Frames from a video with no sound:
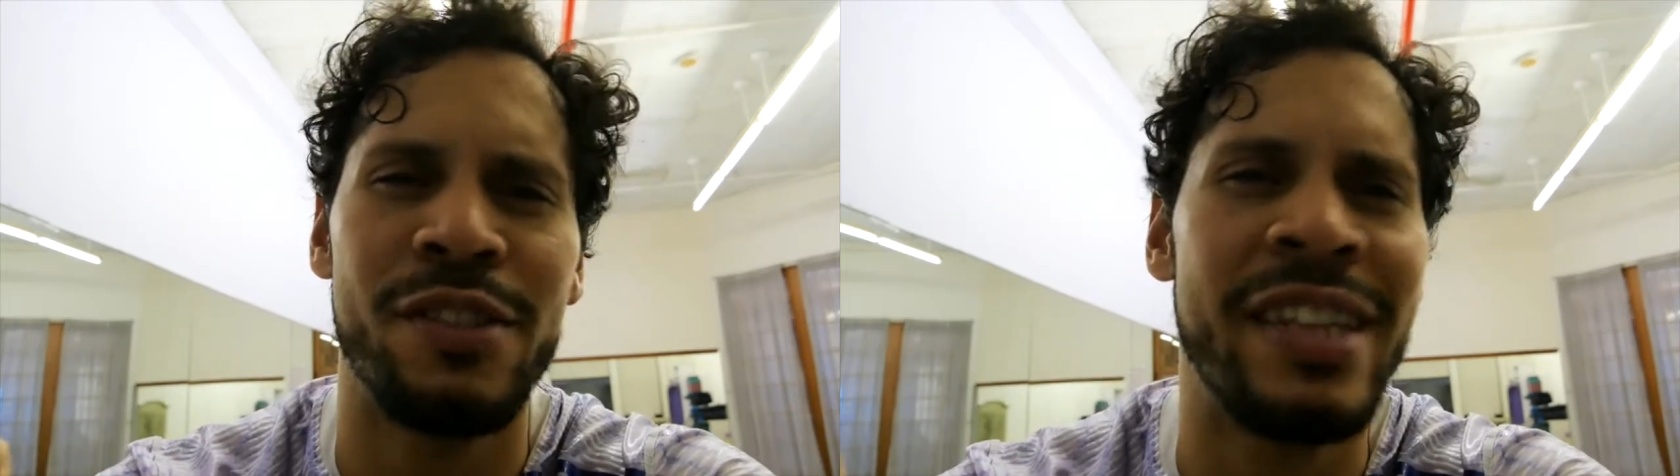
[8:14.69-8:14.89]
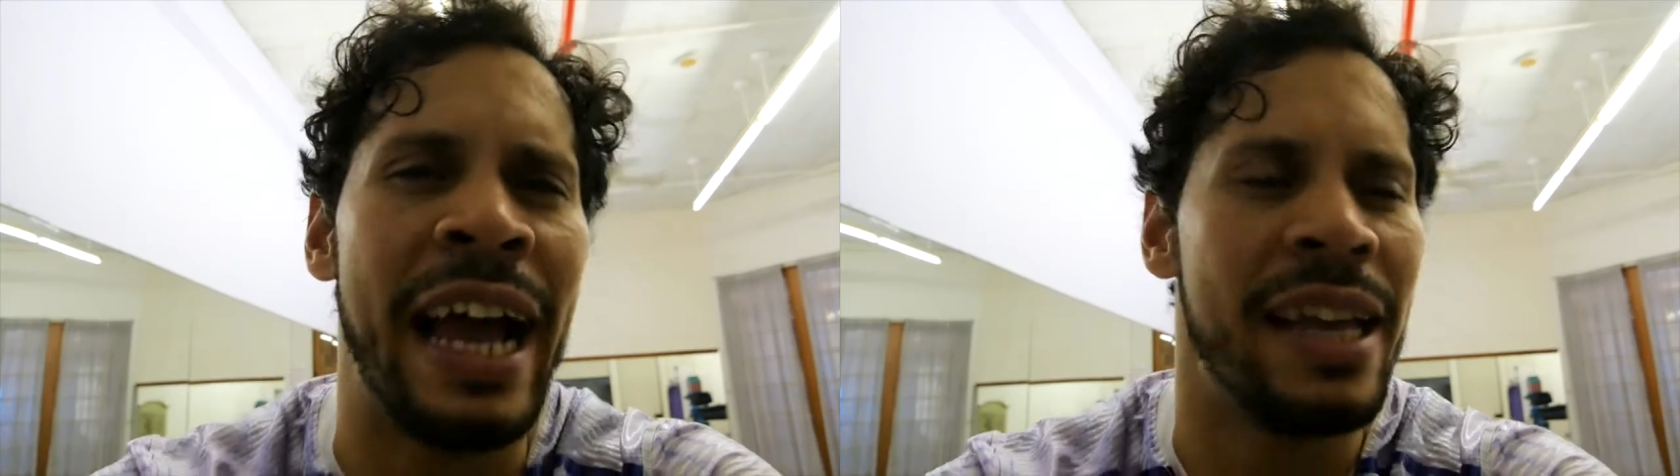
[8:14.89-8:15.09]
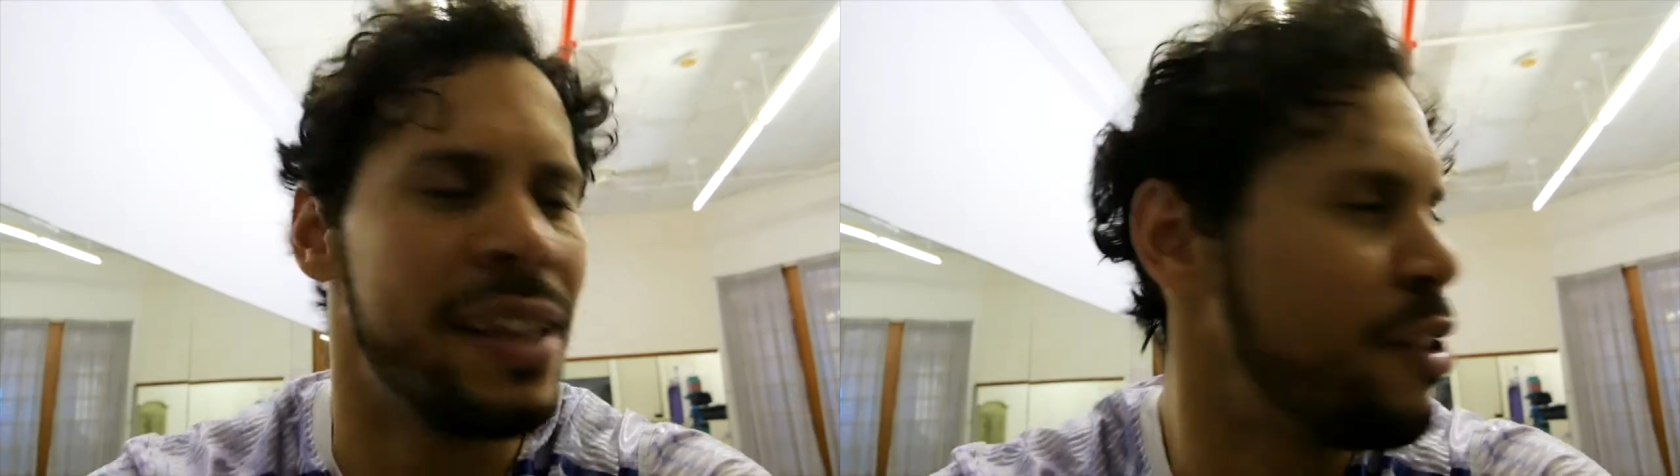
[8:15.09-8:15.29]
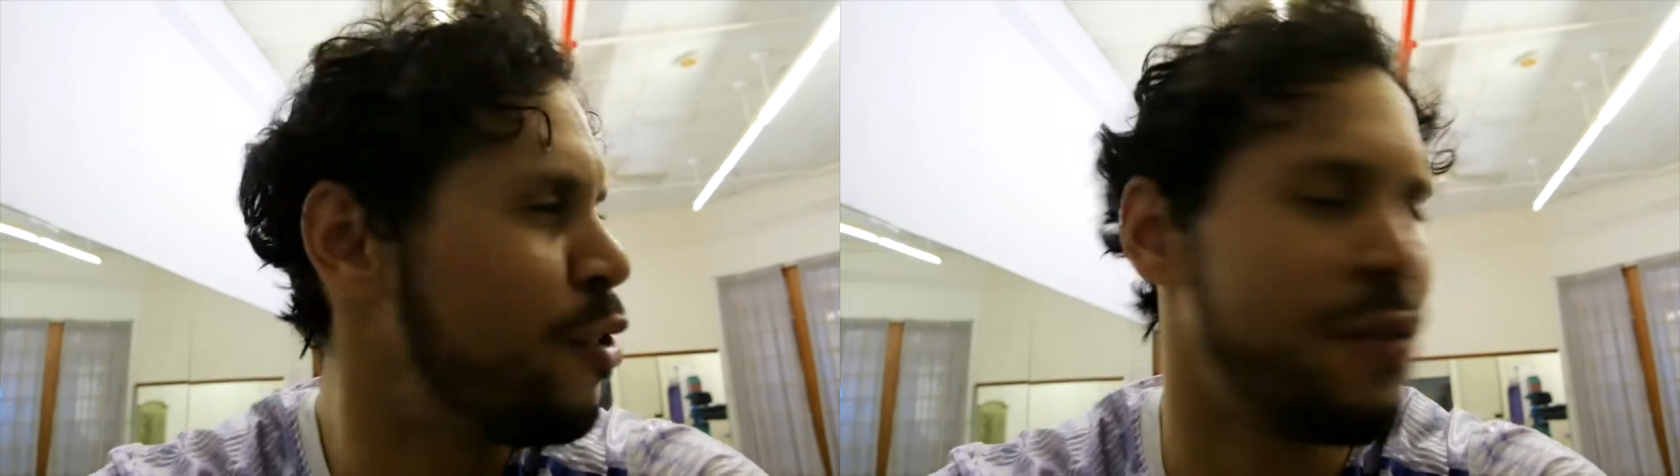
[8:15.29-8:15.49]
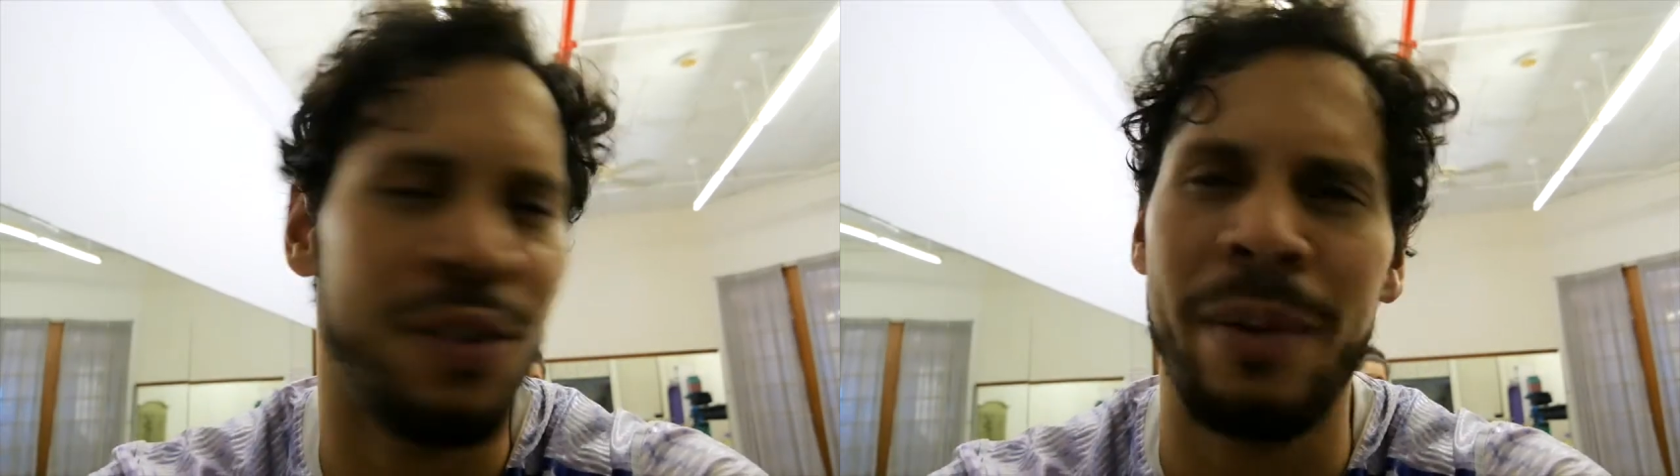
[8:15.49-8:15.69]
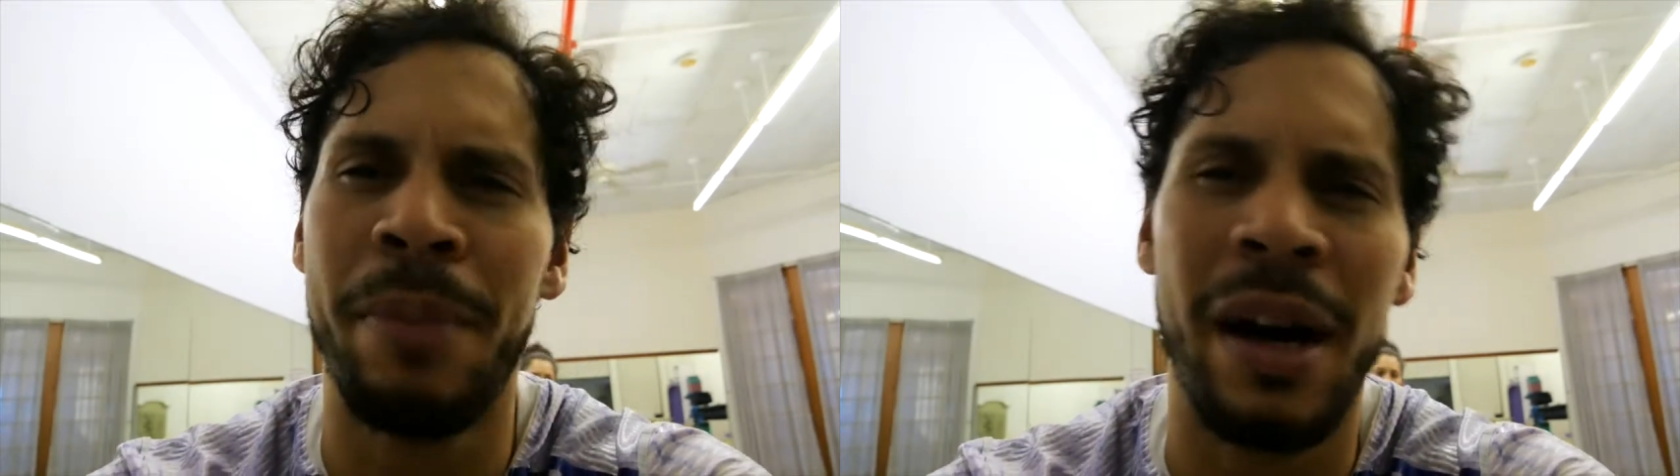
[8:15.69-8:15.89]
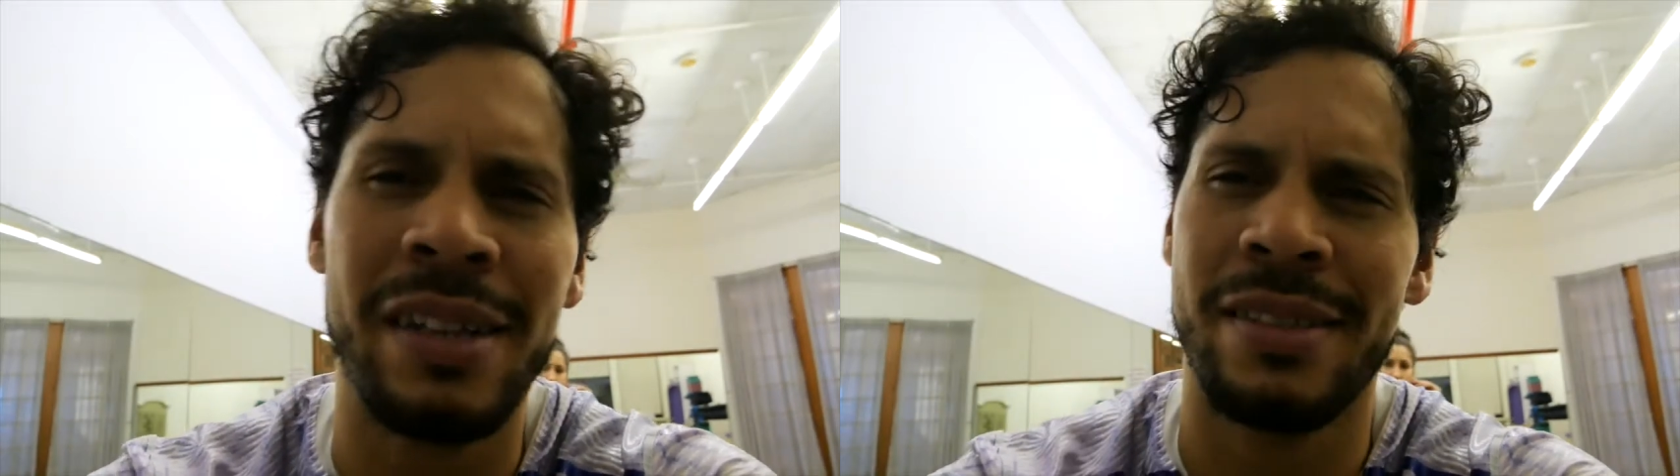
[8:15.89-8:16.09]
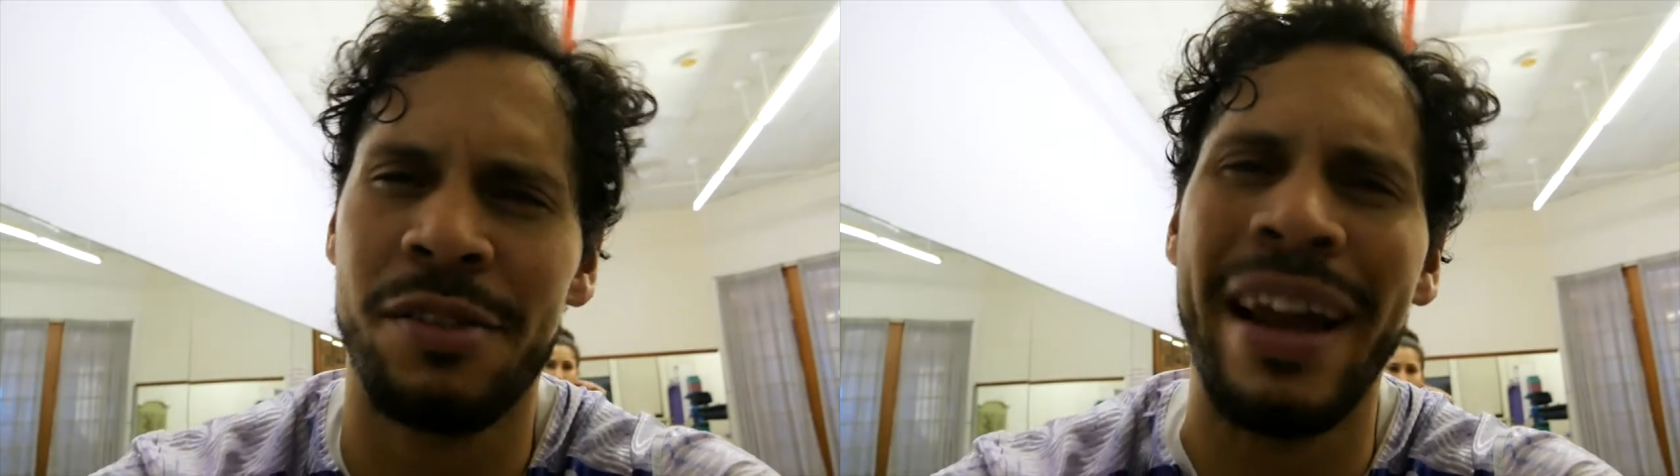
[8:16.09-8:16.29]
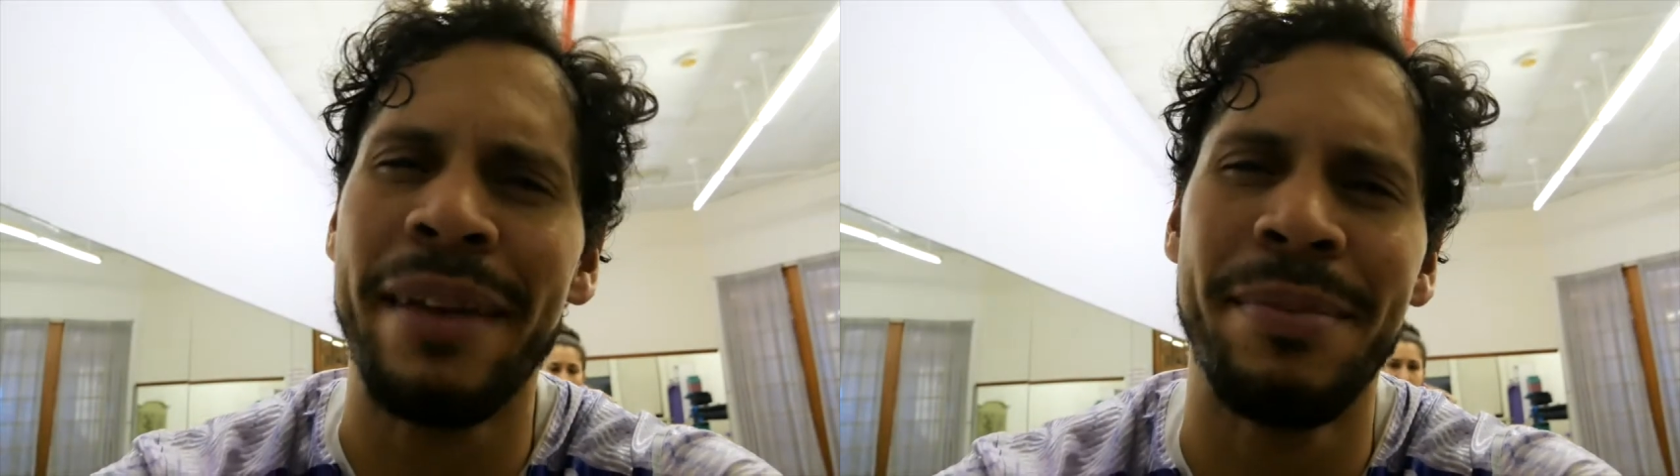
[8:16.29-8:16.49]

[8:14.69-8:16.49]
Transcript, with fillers: Tylenol for the bus, right?